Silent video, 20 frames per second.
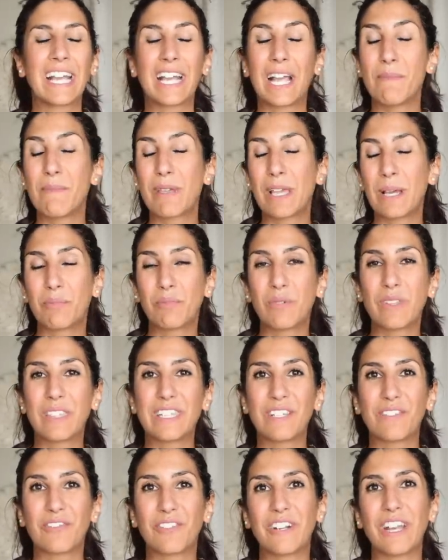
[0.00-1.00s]
coming up
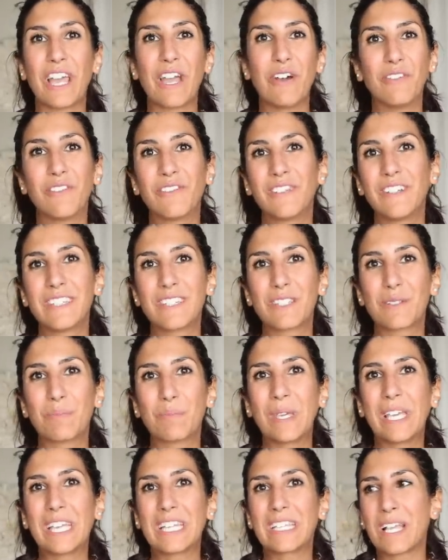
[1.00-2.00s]
with different outfits
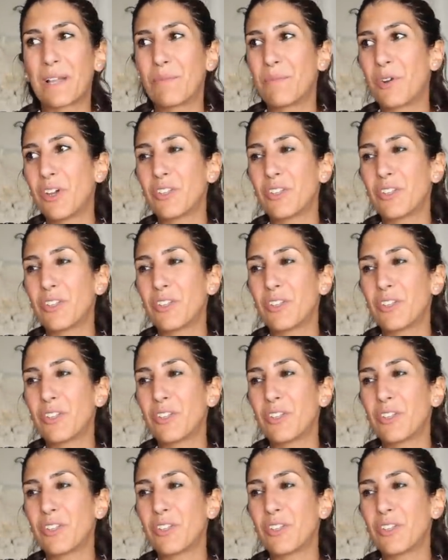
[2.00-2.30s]
because I'm